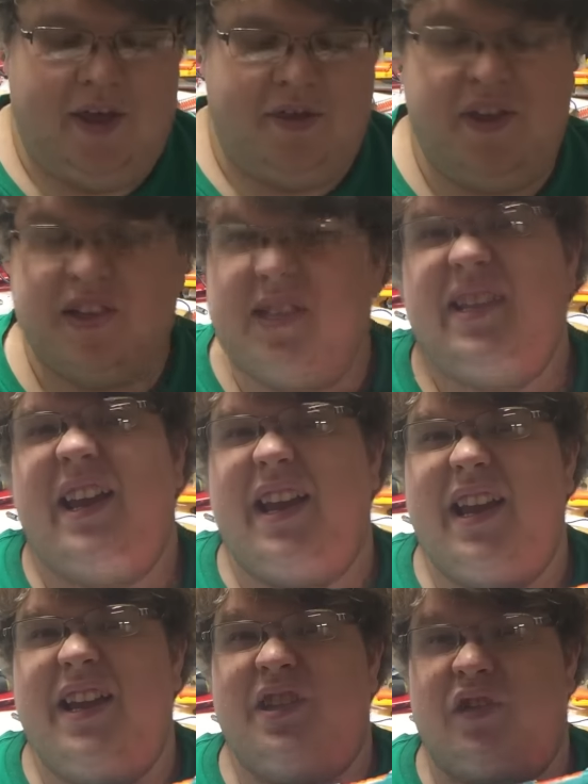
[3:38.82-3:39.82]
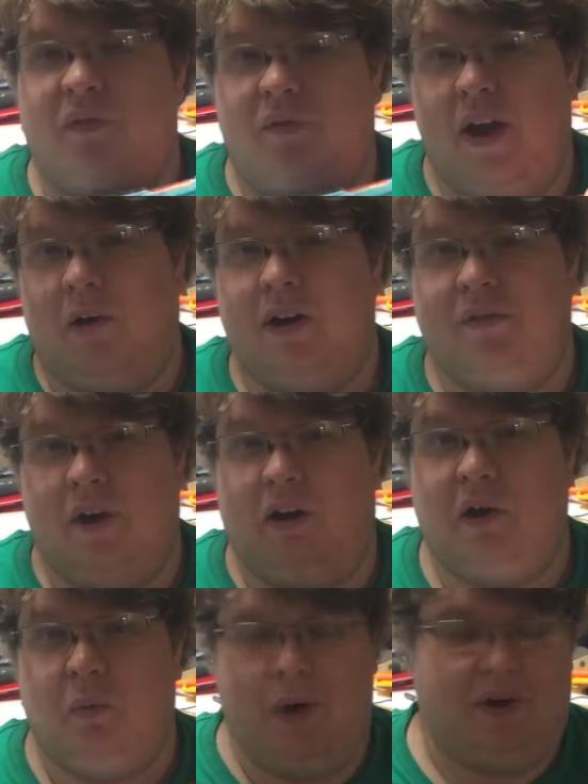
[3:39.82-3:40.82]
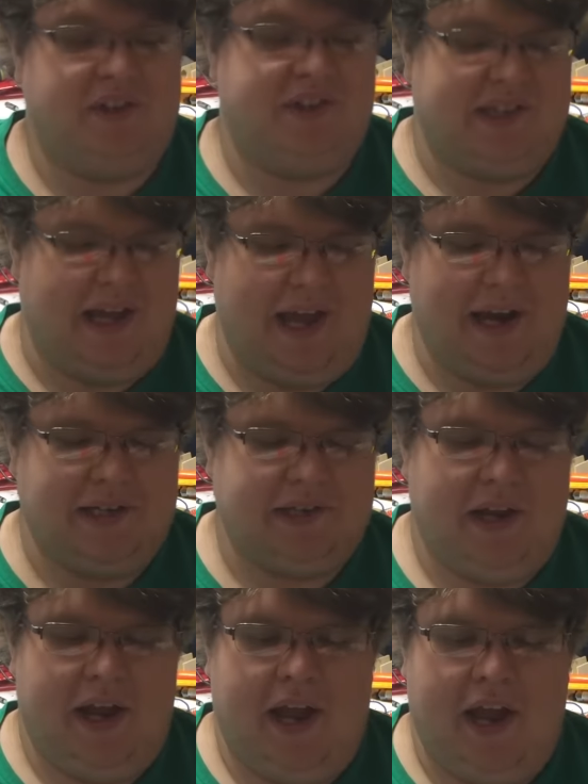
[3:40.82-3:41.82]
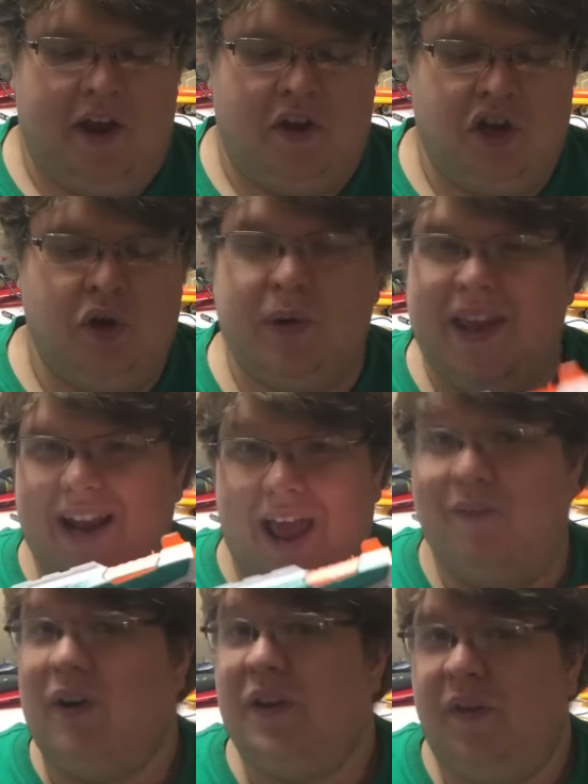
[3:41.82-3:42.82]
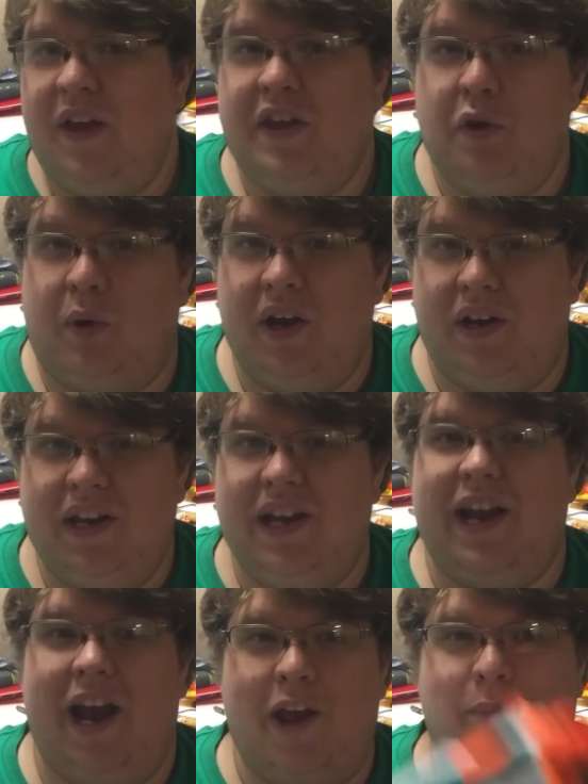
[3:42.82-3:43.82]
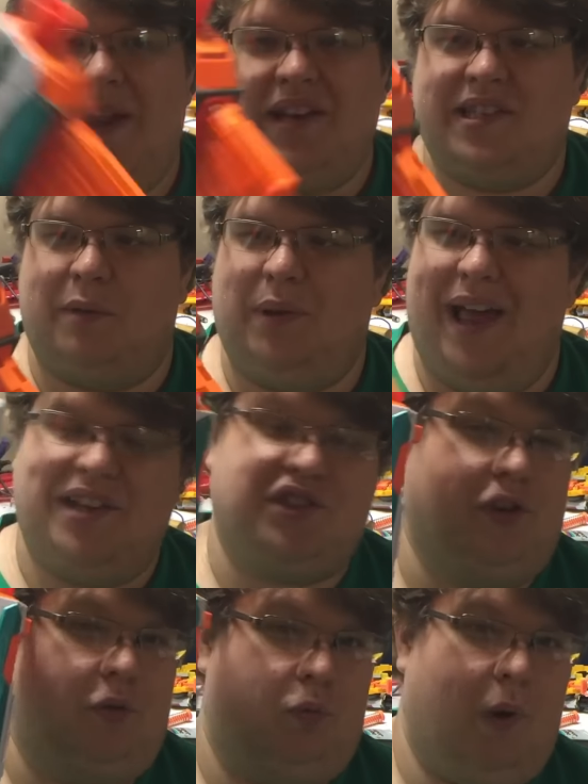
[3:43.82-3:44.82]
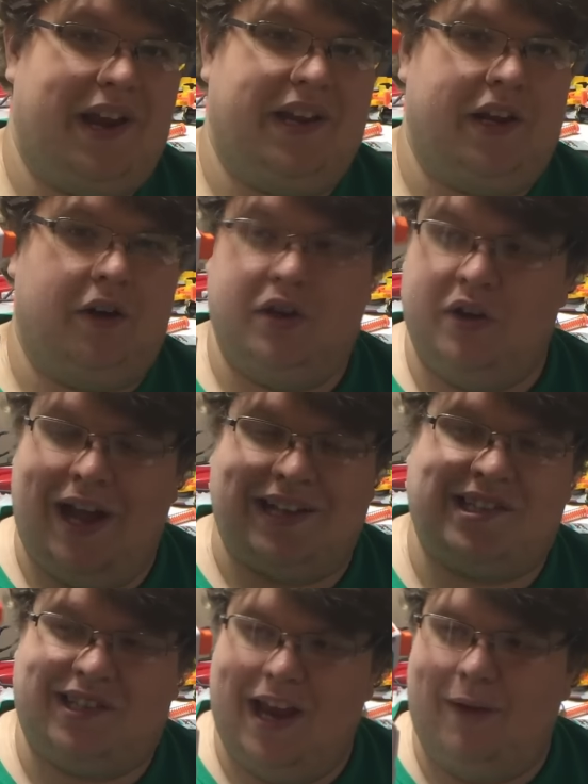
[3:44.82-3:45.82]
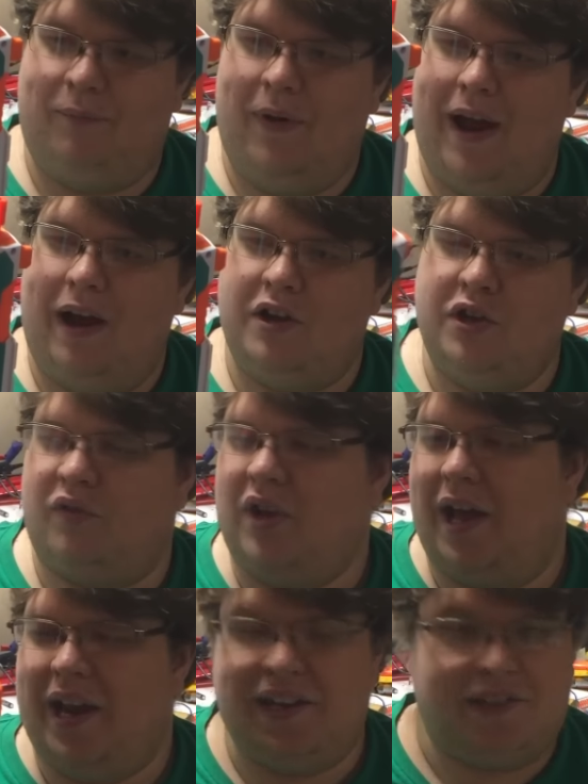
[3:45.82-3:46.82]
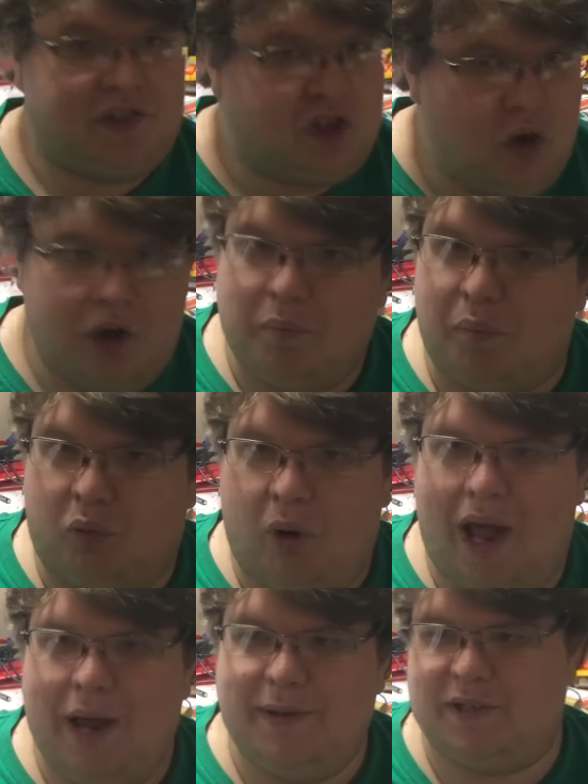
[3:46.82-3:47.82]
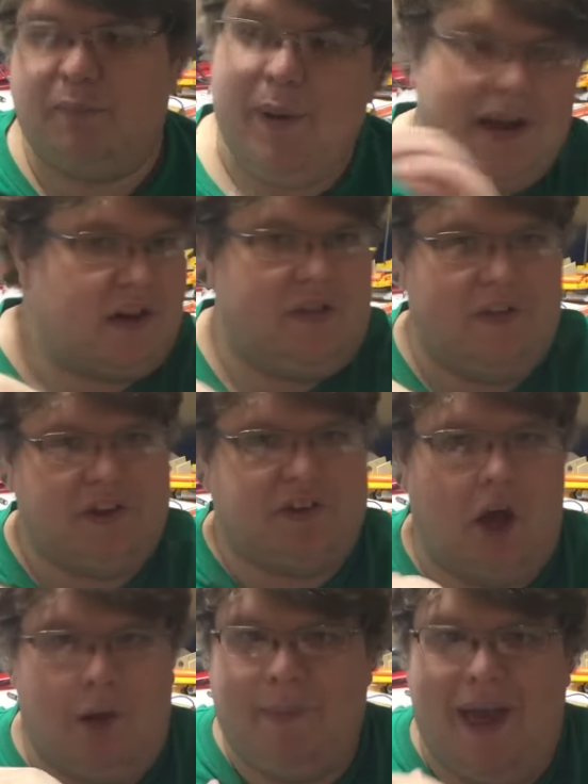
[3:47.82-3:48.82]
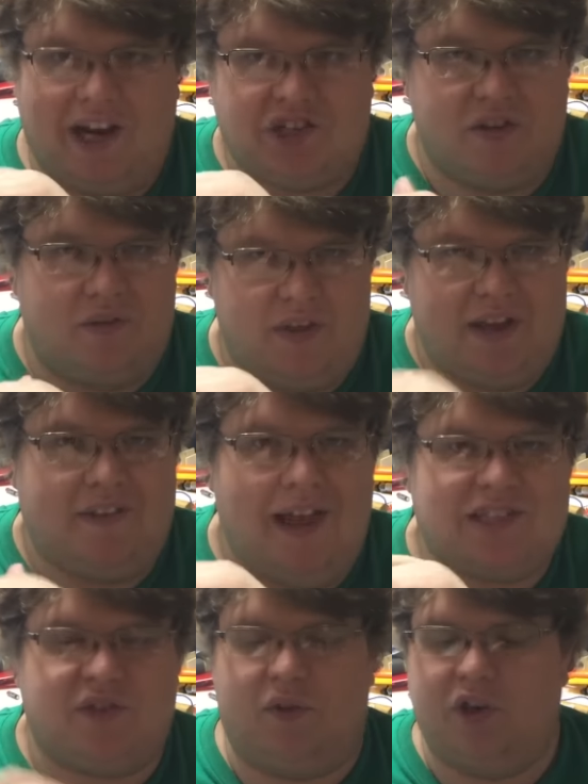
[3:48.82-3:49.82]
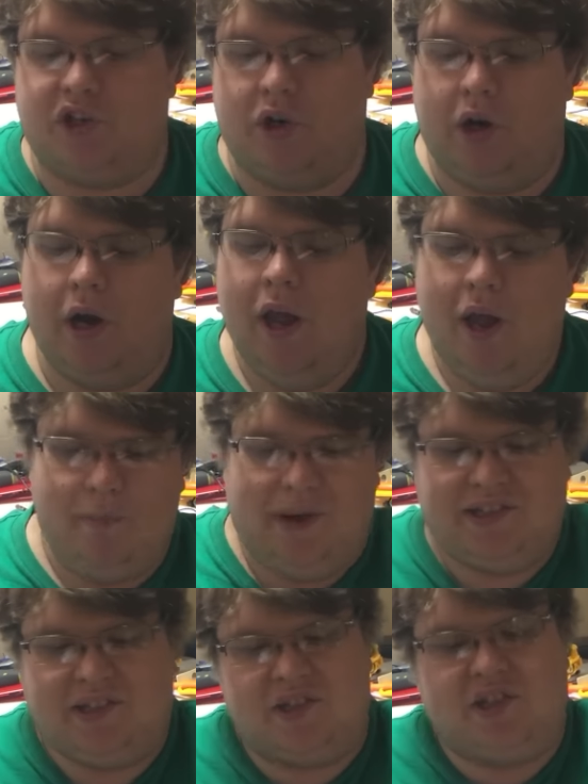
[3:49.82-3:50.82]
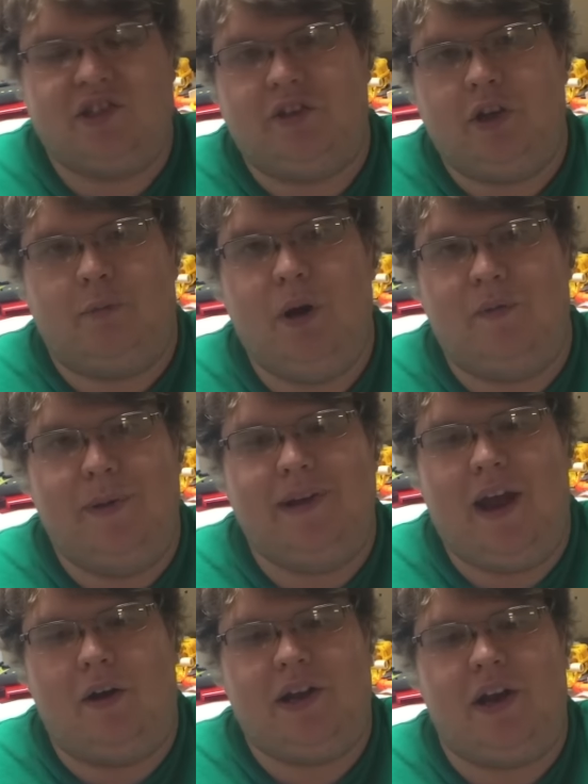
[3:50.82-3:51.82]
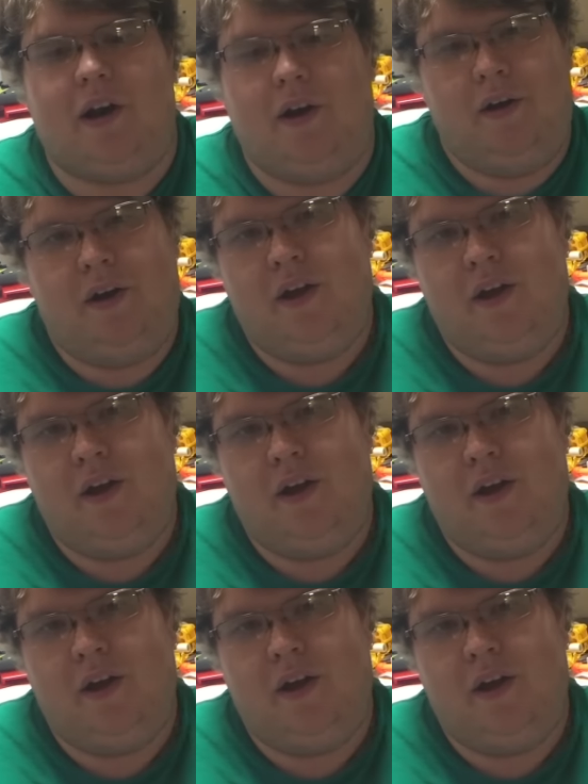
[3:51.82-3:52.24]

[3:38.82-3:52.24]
This thing is very, very well designed. You get everything you could need in a basic blaster right here. You got slam fire, you've got a good prime. It's better than the top action thing, that's for sure, because it's just a little movement down here.